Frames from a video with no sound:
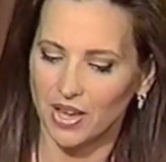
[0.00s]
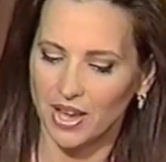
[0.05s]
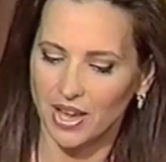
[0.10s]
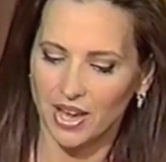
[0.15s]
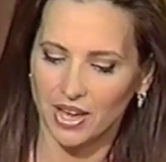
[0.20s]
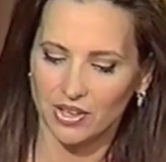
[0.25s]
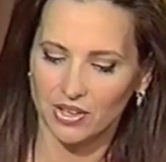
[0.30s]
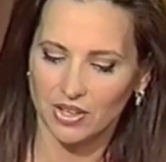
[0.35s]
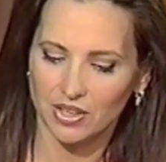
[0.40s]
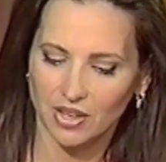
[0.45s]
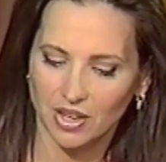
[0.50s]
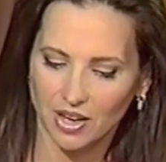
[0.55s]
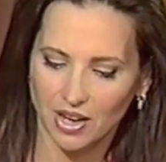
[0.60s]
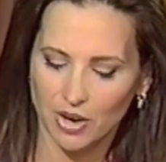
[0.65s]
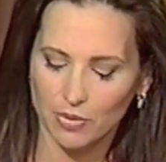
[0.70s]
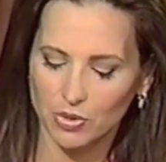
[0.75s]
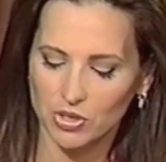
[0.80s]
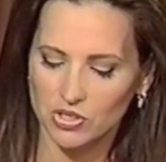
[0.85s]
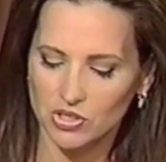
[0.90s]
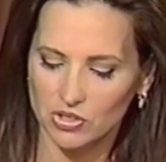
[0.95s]
And
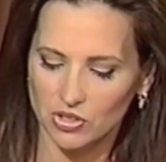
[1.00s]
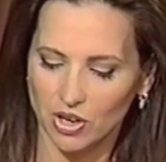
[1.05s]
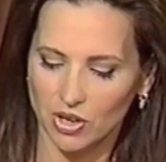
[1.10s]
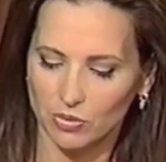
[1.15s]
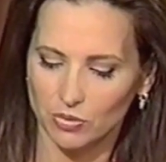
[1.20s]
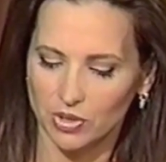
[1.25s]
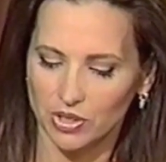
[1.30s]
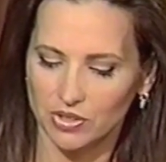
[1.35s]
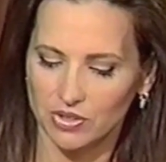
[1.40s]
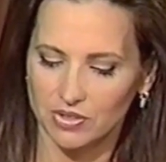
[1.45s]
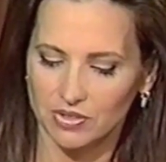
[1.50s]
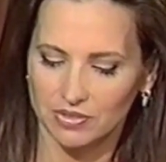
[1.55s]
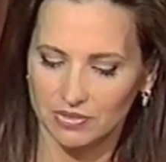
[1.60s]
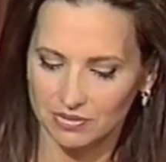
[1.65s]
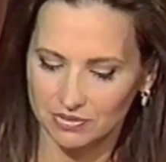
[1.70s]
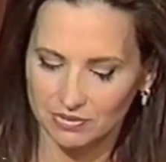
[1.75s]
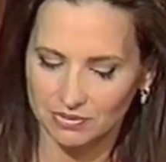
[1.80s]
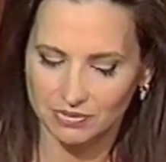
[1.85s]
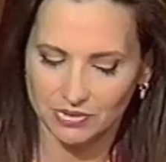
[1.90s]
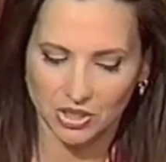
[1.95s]
I want to start
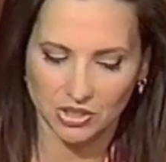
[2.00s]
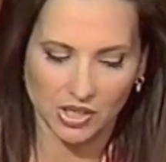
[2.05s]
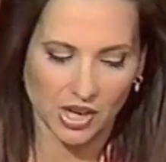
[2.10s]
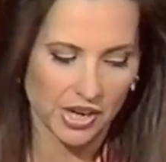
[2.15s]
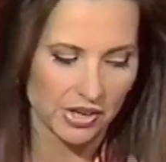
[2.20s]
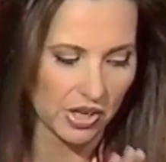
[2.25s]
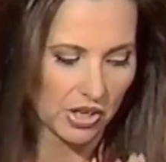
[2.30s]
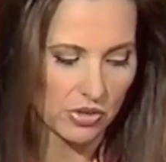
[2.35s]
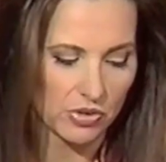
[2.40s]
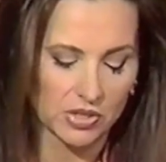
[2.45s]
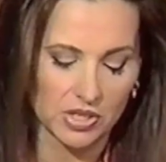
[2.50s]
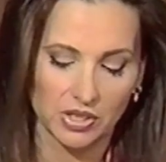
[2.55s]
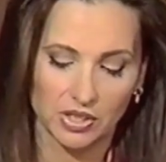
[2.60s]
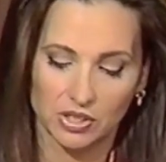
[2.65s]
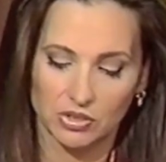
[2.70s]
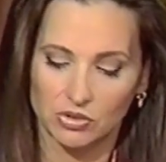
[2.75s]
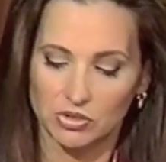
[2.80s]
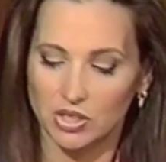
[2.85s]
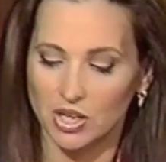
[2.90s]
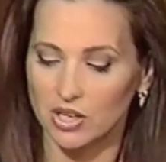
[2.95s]
with the line I used in
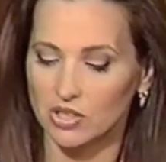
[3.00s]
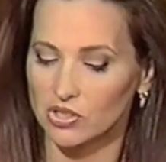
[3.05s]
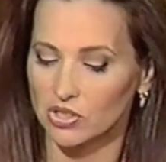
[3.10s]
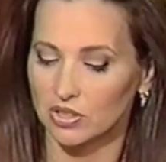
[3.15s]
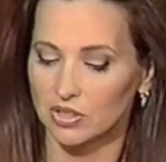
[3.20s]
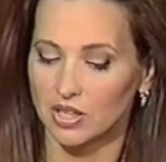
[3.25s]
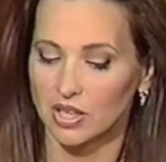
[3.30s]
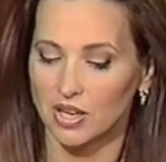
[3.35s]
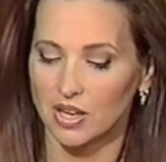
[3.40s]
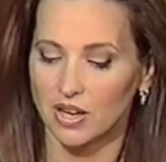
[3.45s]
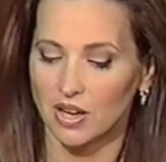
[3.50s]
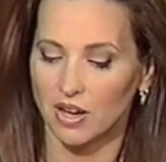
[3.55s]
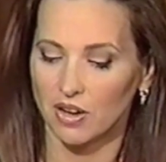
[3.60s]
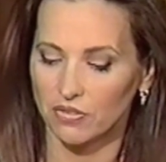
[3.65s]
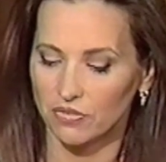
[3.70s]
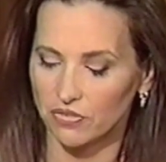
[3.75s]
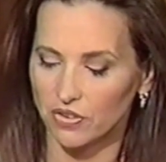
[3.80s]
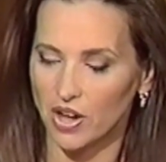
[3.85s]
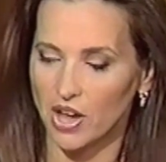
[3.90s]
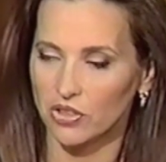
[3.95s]
the introduction,
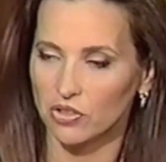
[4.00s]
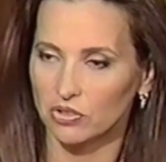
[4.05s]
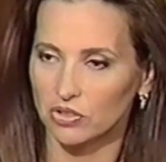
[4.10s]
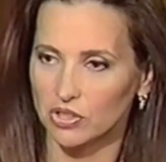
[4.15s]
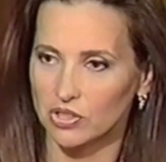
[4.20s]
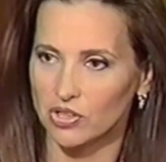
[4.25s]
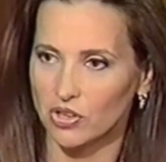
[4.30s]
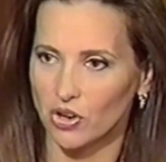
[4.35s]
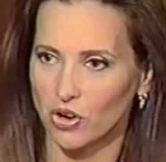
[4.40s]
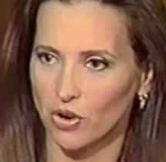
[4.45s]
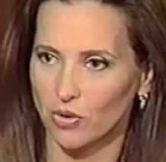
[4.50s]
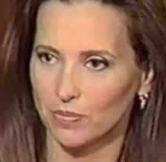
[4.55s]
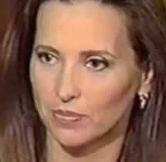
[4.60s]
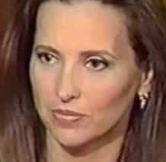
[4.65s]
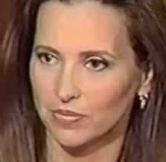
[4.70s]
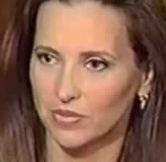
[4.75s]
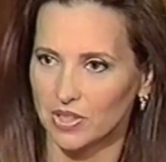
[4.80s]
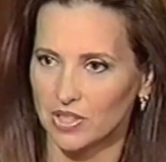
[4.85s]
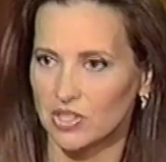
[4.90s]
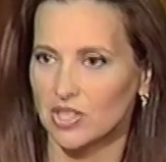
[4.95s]
a fatherless
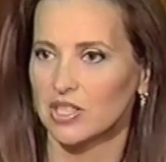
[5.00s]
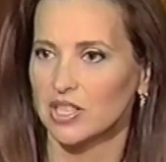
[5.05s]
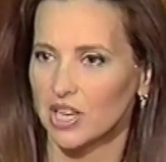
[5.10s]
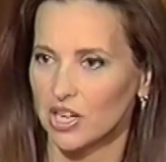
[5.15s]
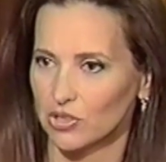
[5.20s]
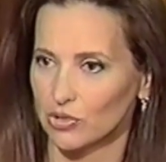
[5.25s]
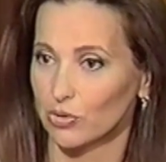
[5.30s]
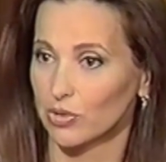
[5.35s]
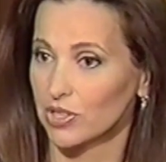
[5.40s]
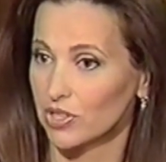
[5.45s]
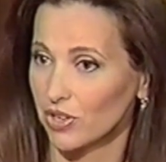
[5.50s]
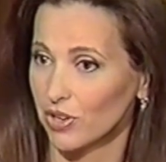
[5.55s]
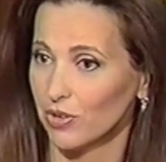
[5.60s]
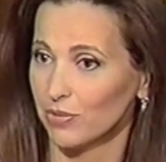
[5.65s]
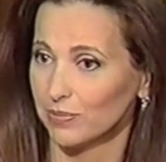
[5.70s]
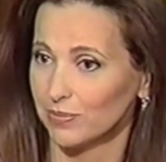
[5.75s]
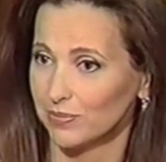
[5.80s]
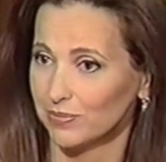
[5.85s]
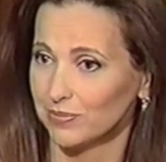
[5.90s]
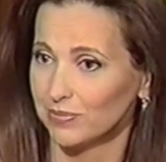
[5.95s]
home is a dangerous
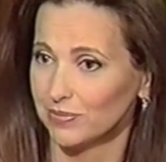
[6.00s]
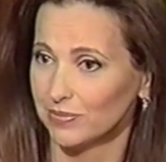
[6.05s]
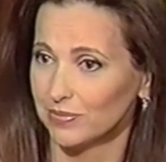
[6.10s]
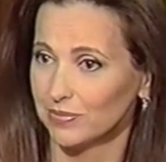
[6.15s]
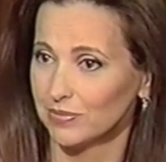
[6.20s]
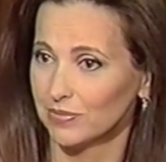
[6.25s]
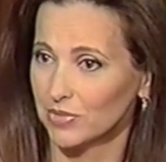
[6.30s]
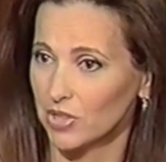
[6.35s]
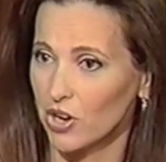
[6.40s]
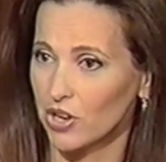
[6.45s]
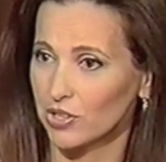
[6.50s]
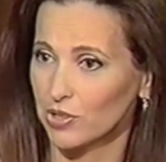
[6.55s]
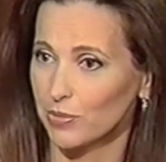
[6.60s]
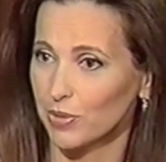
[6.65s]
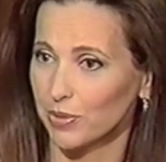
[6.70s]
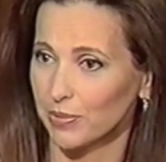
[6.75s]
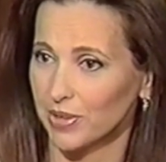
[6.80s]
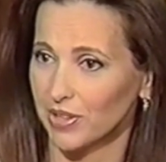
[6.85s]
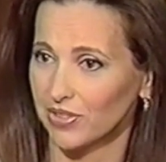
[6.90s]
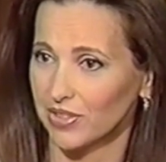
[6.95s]
home. Talk to
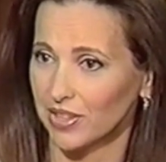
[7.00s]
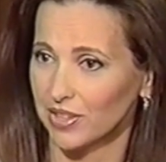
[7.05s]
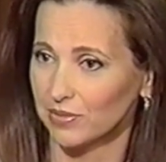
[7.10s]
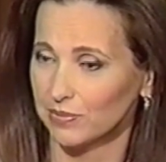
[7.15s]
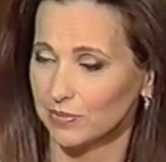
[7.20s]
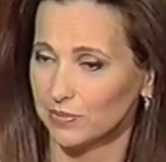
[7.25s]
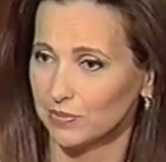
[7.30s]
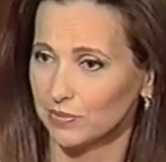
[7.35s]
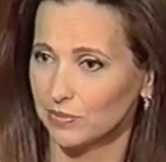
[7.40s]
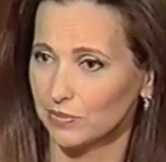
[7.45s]
me about that.